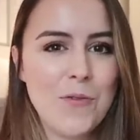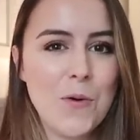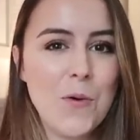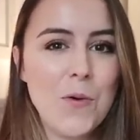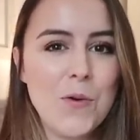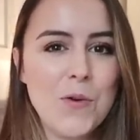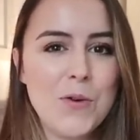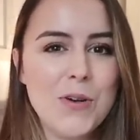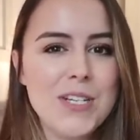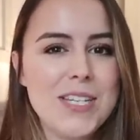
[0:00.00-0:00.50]

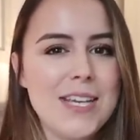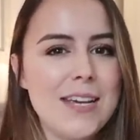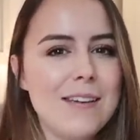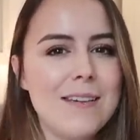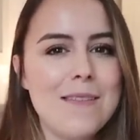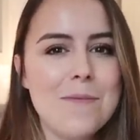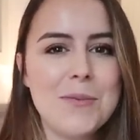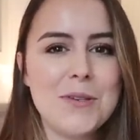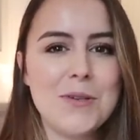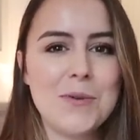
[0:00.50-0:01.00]
forward
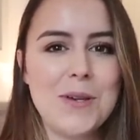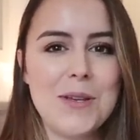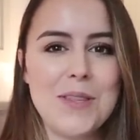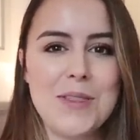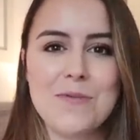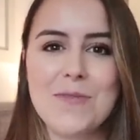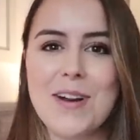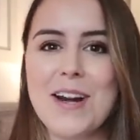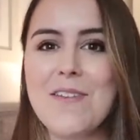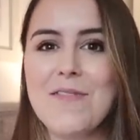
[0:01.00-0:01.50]
in
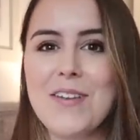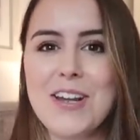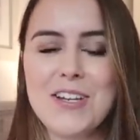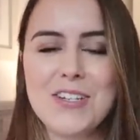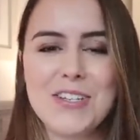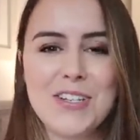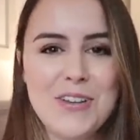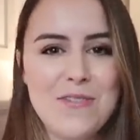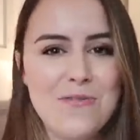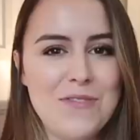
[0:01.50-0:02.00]
between the
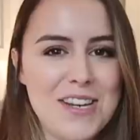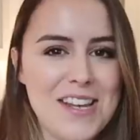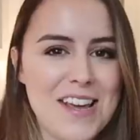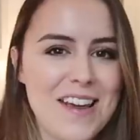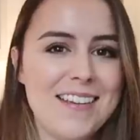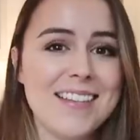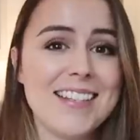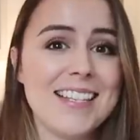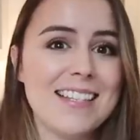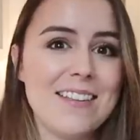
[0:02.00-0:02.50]
renovation videos,